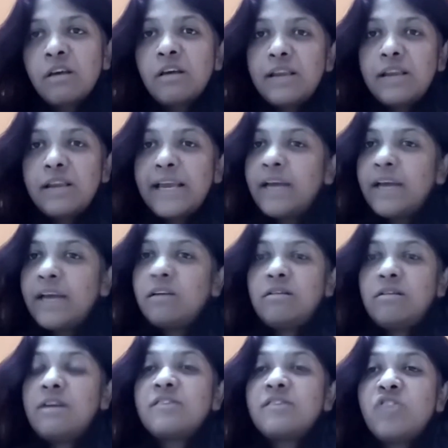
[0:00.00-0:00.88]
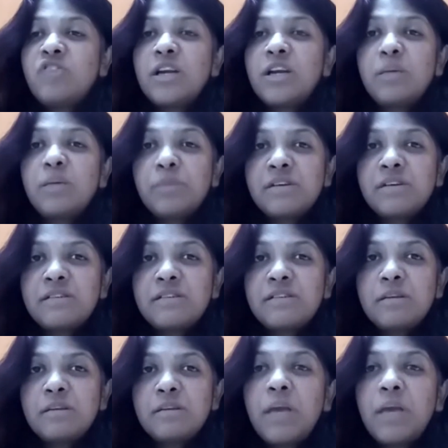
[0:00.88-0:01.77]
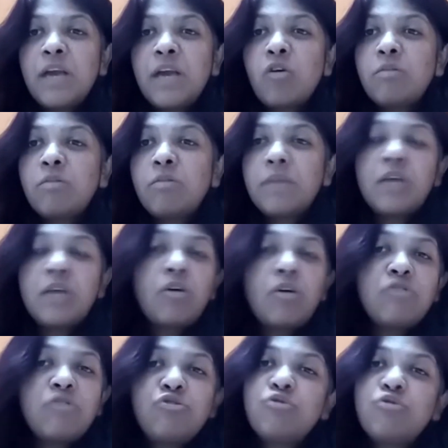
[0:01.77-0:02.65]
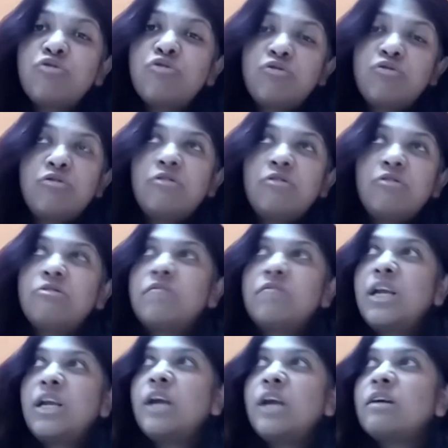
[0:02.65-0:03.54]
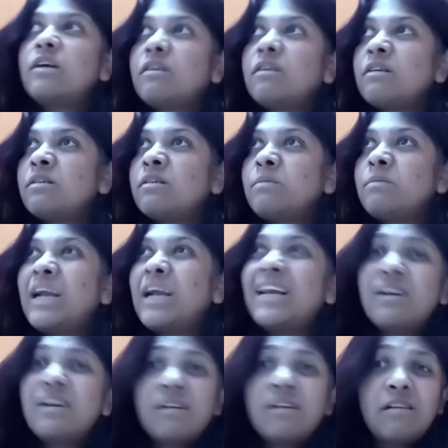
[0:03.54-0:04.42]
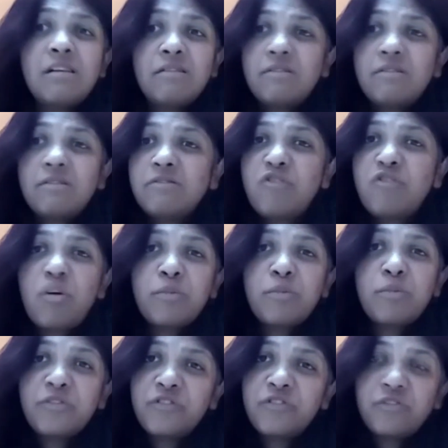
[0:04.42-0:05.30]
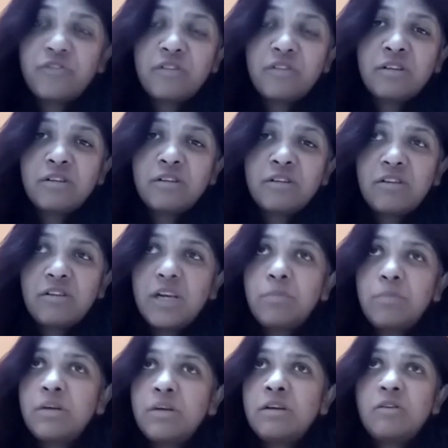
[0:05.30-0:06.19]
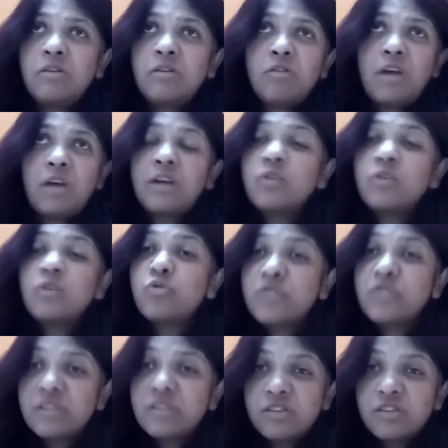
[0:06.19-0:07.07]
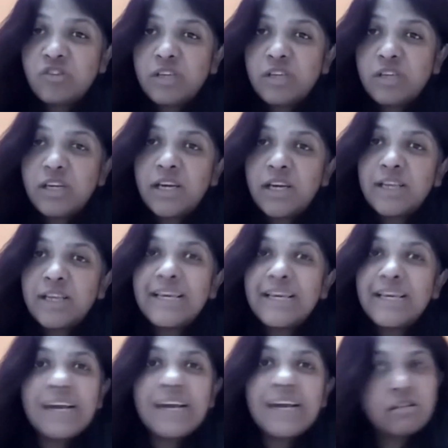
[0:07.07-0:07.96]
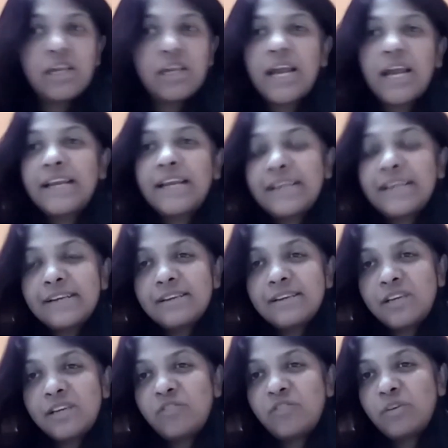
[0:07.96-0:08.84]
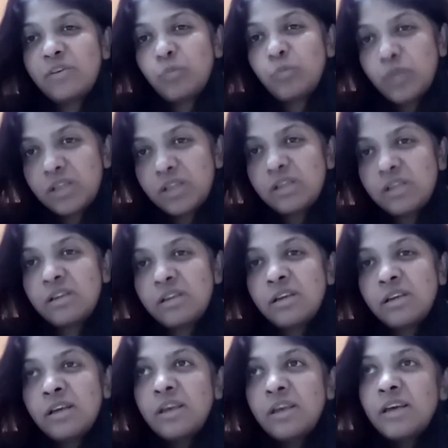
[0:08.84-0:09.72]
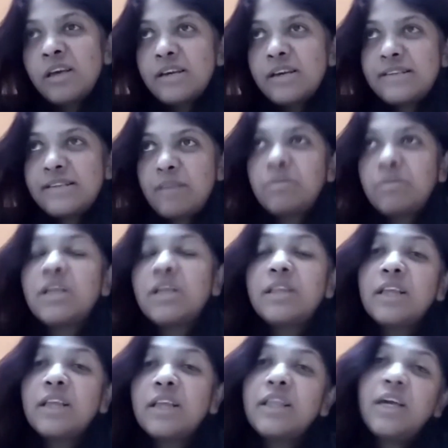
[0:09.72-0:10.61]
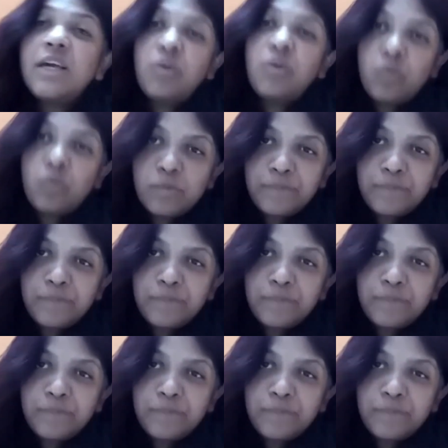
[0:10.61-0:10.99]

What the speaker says: Like a transgender person may or may not choose to, take a medical form of treatment or undergo surgery, and yet their identity from within is something that they know.